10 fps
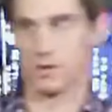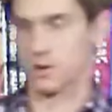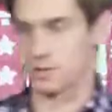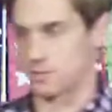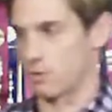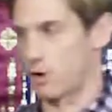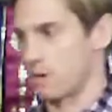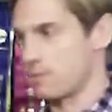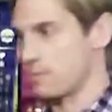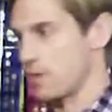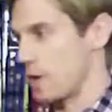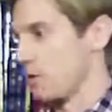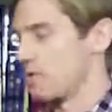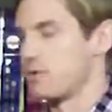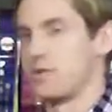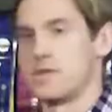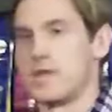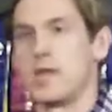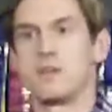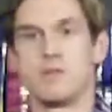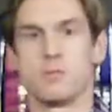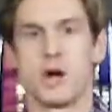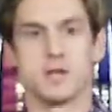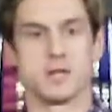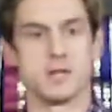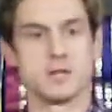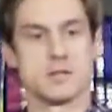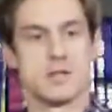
rewrote some more. I went through the interview process.